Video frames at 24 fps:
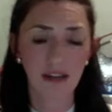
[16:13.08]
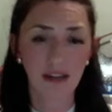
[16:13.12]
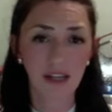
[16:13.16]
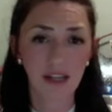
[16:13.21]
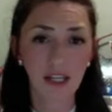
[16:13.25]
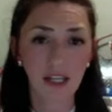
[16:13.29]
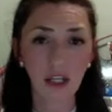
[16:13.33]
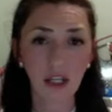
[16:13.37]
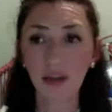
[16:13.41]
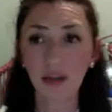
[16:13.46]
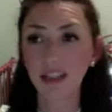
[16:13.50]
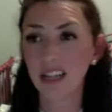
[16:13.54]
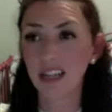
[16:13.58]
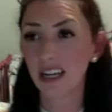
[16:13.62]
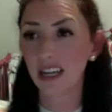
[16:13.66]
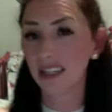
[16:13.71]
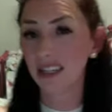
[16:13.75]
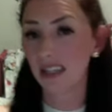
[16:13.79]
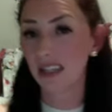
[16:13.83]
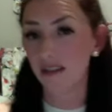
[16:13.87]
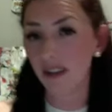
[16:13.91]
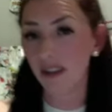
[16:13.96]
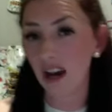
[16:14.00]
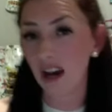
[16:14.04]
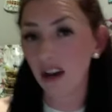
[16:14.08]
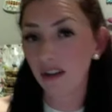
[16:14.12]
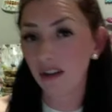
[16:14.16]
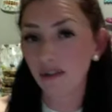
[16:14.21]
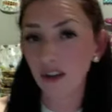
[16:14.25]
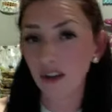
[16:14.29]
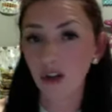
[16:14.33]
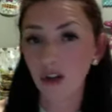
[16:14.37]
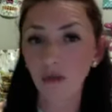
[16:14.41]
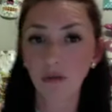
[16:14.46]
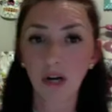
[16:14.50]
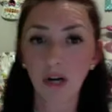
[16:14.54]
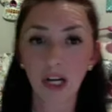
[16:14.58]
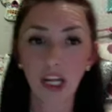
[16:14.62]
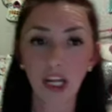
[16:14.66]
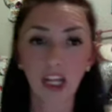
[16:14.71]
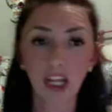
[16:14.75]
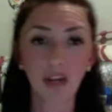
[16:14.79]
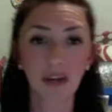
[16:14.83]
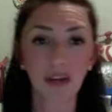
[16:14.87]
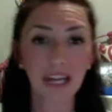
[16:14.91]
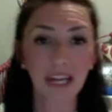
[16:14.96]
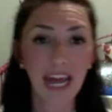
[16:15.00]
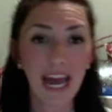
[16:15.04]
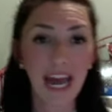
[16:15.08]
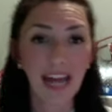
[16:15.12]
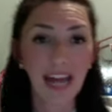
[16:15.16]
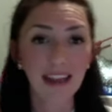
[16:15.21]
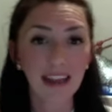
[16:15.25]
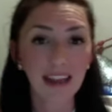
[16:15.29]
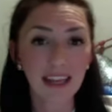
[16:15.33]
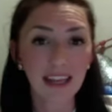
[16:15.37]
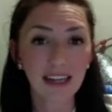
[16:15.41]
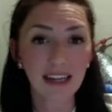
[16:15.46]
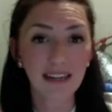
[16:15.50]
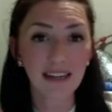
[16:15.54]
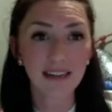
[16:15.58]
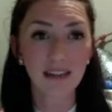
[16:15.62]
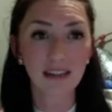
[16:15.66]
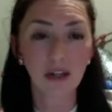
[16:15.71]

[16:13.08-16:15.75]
You can take stuff out if you don't want it. You can add things.